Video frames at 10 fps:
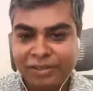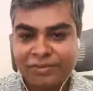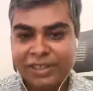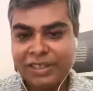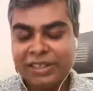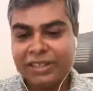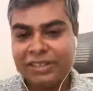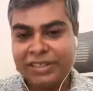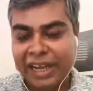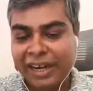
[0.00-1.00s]
kind of
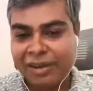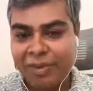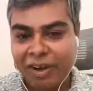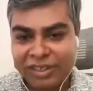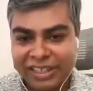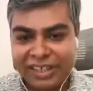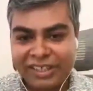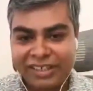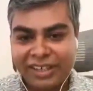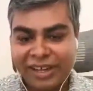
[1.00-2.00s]
sad about
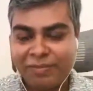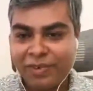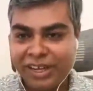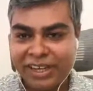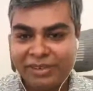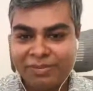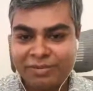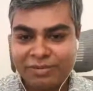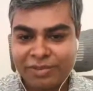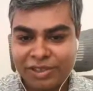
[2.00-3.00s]
it. I'm worried
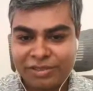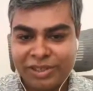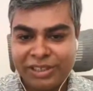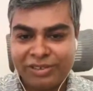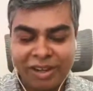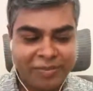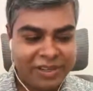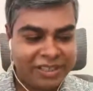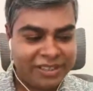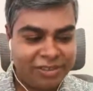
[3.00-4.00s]
what's going to
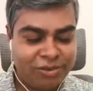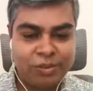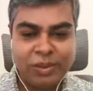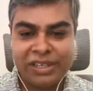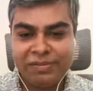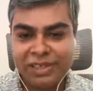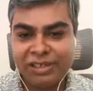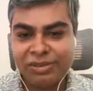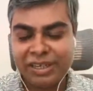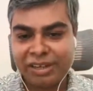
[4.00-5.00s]
happen. I said, don't worry, we'll
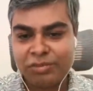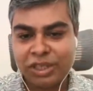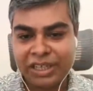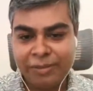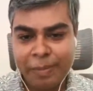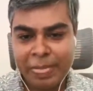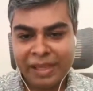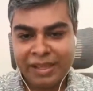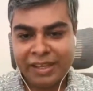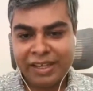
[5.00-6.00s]
do the demo day.
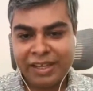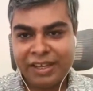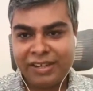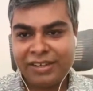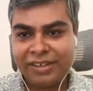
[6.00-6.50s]
And